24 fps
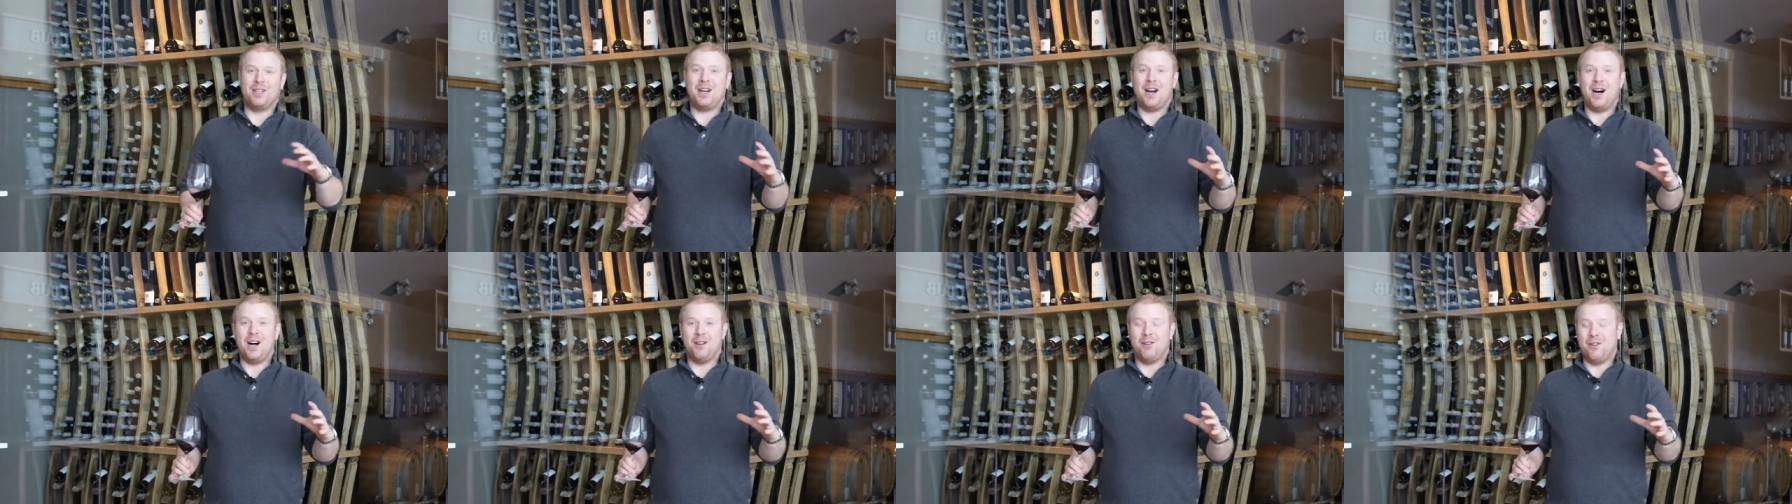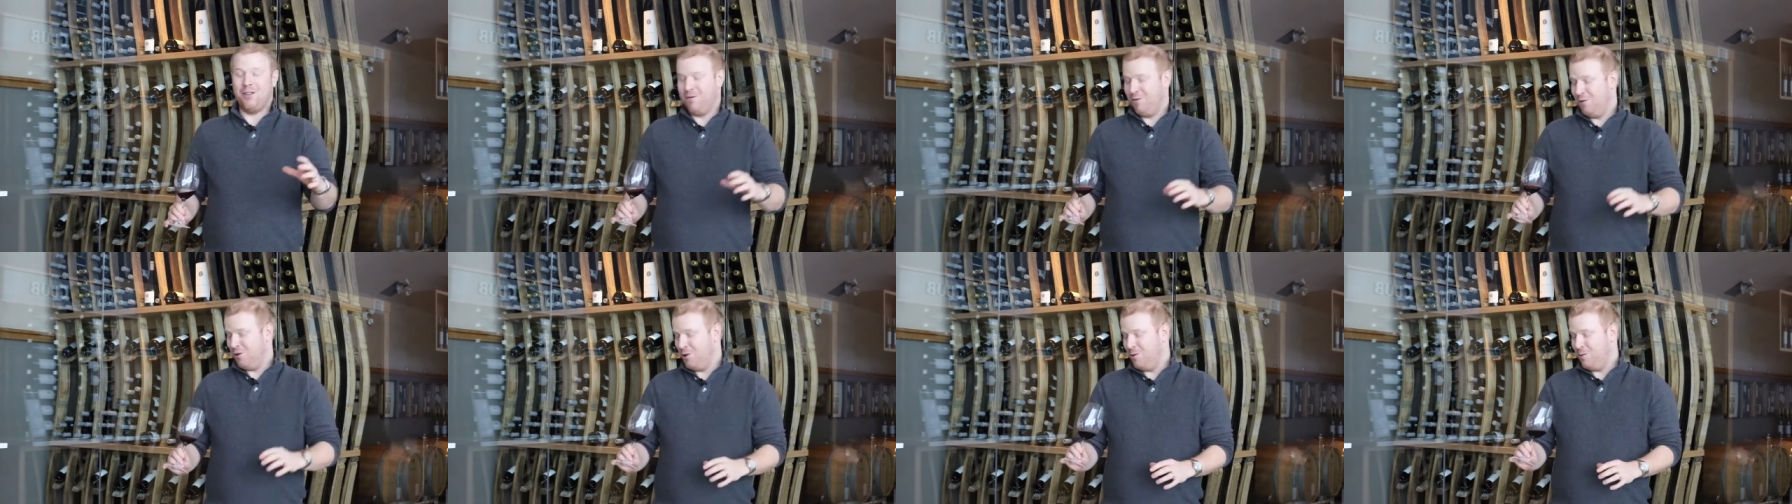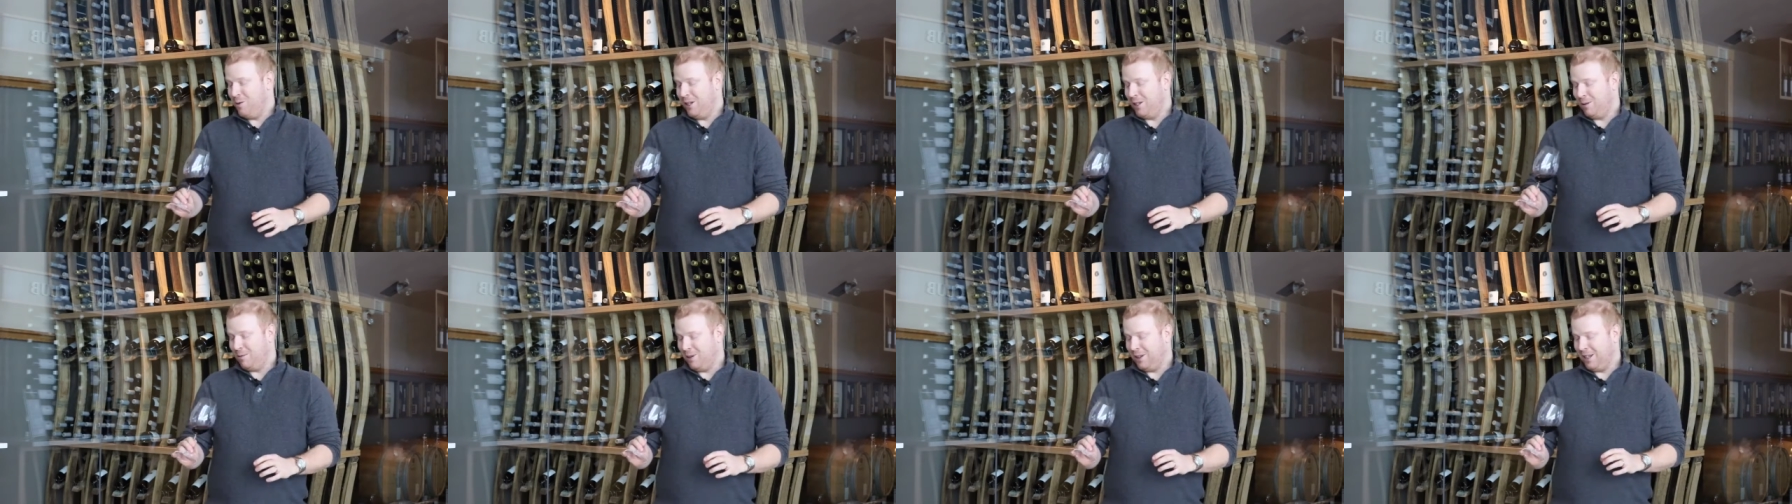a color of
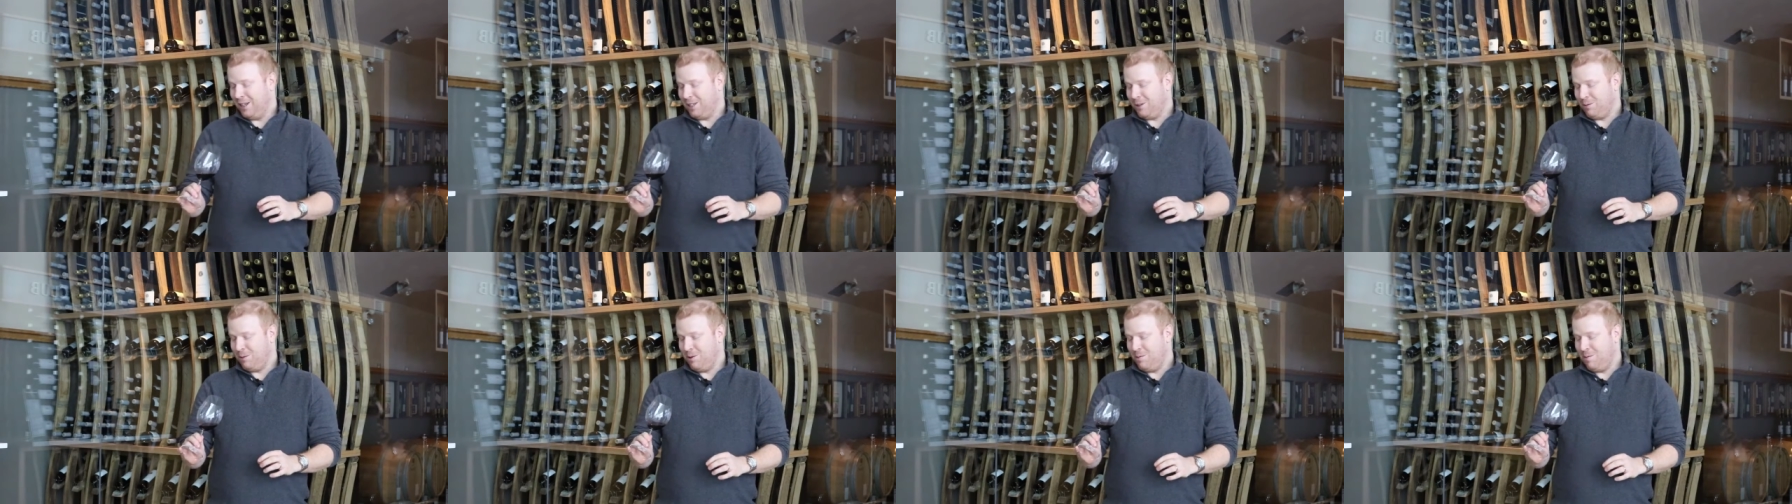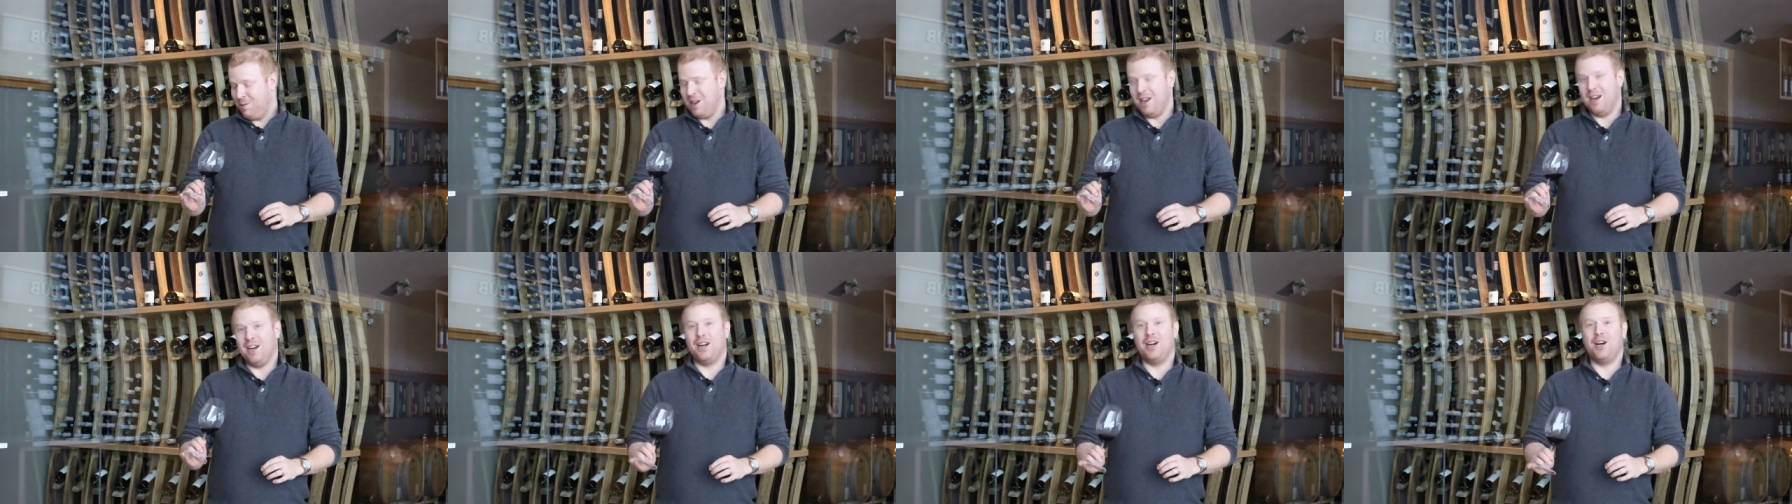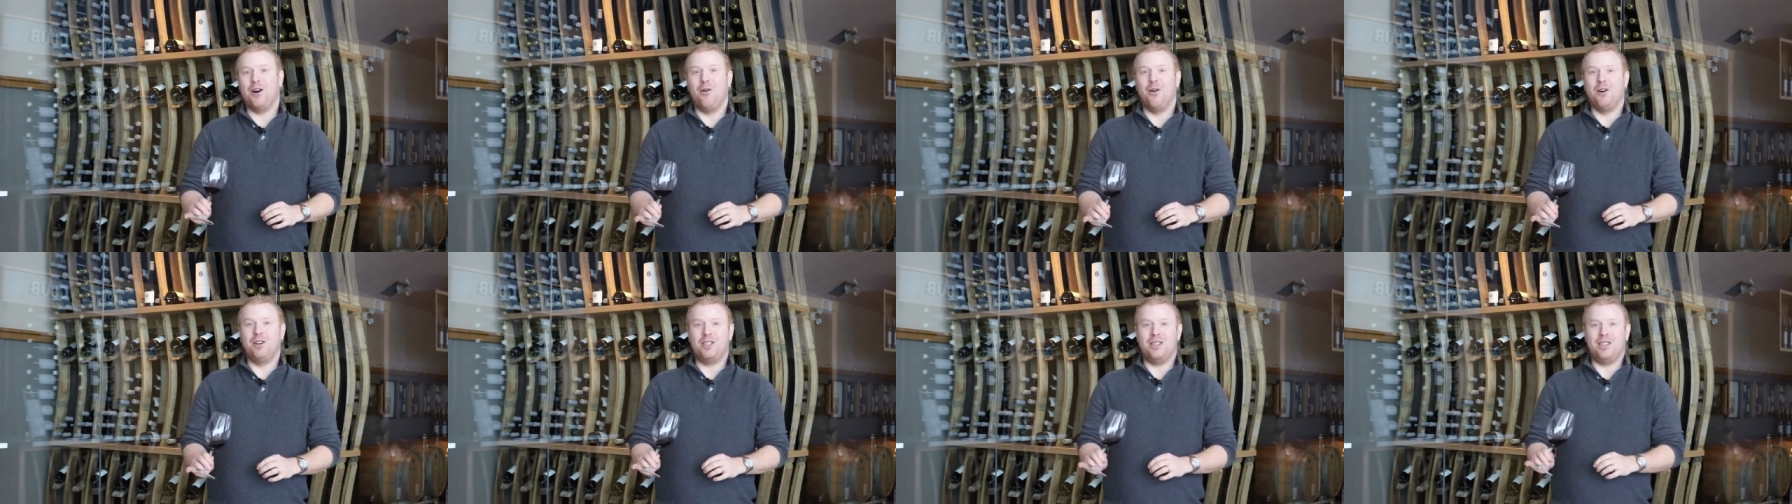rubies, but this would be a
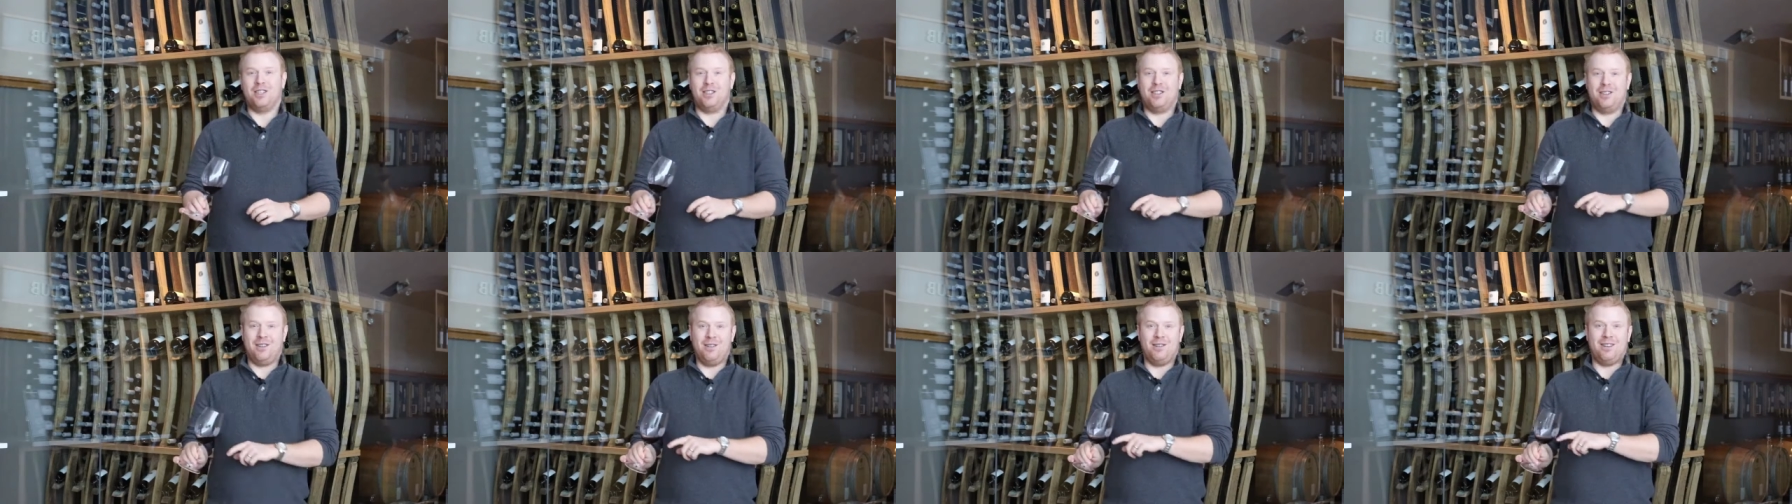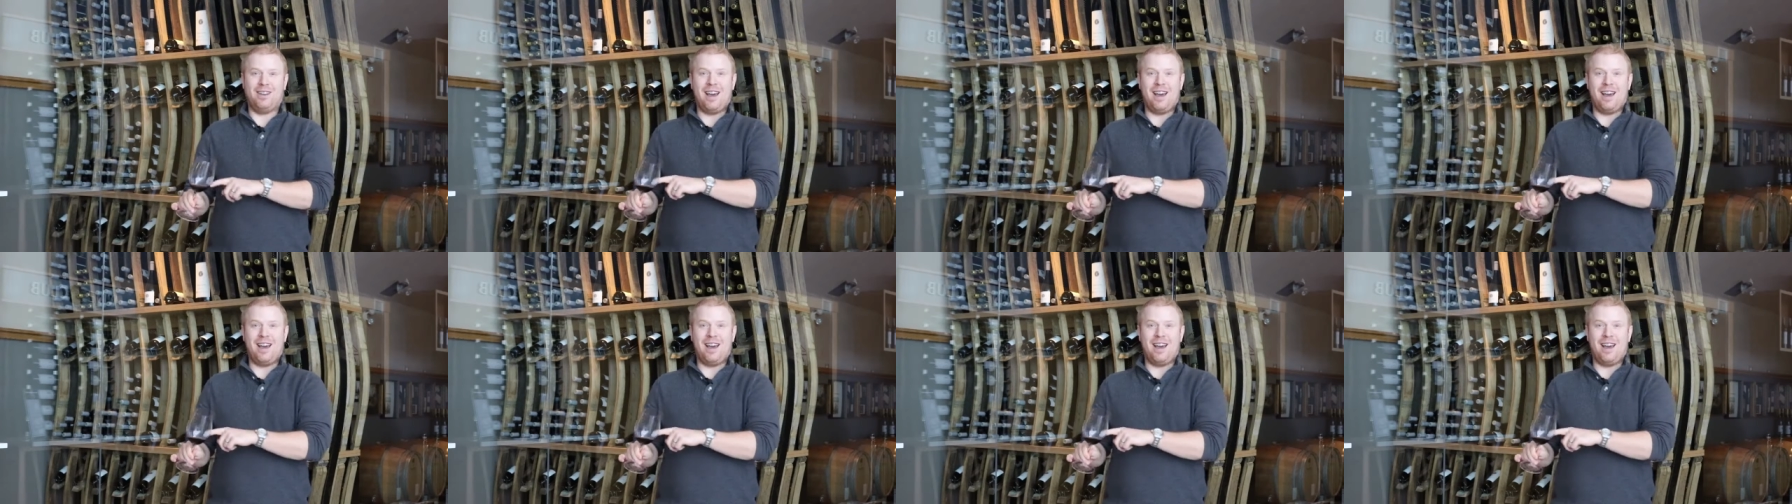gorgeous,